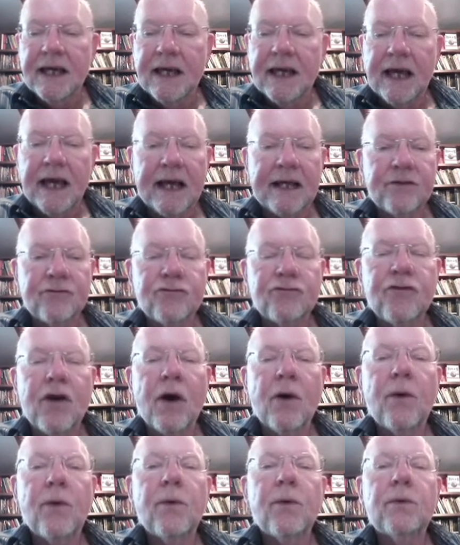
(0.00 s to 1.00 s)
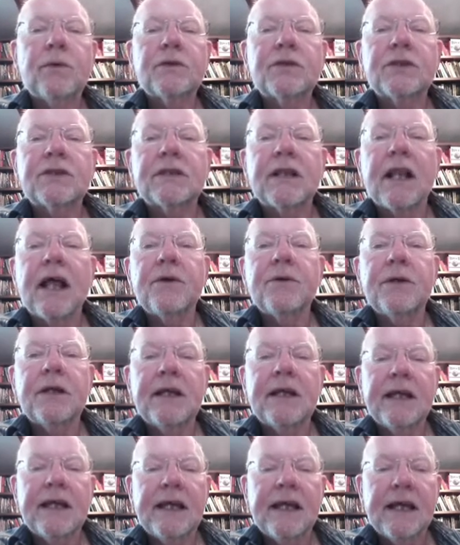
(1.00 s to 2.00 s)
and rolled
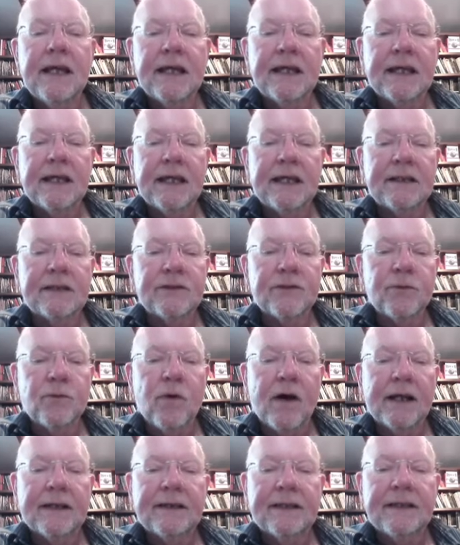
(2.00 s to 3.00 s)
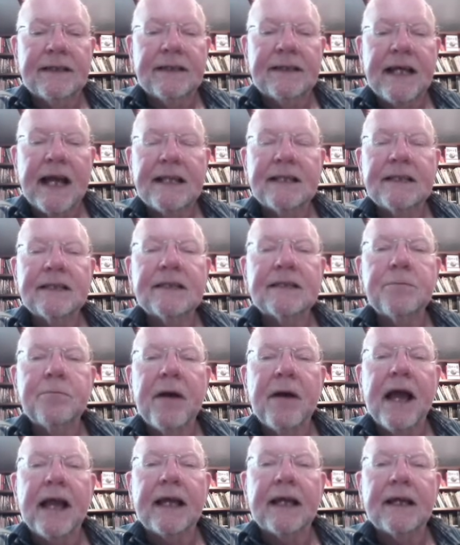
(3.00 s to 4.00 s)
slowly into one dense
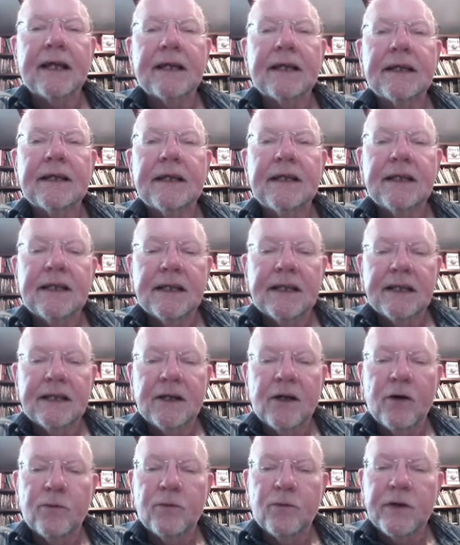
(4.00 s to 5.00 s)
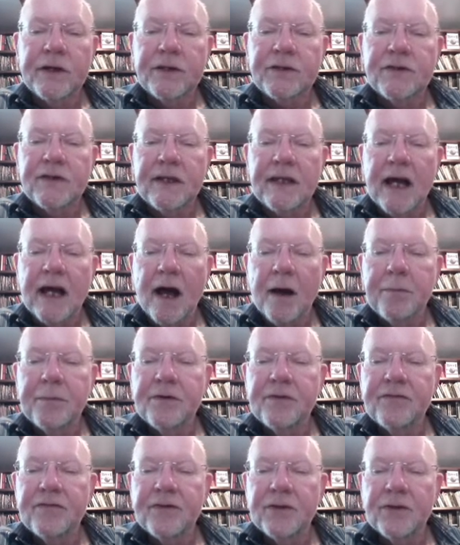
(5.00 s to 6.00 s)
bank on which the
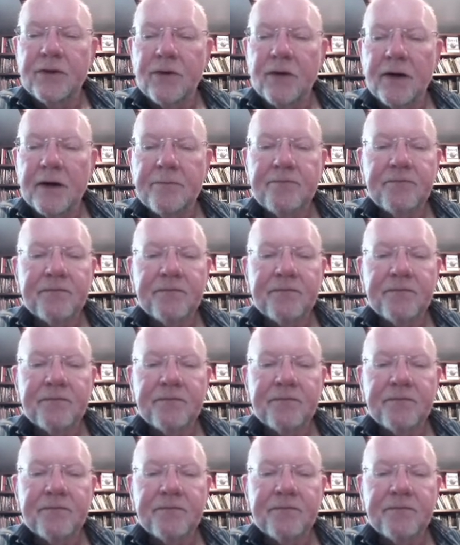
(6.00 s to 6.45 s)
upper floor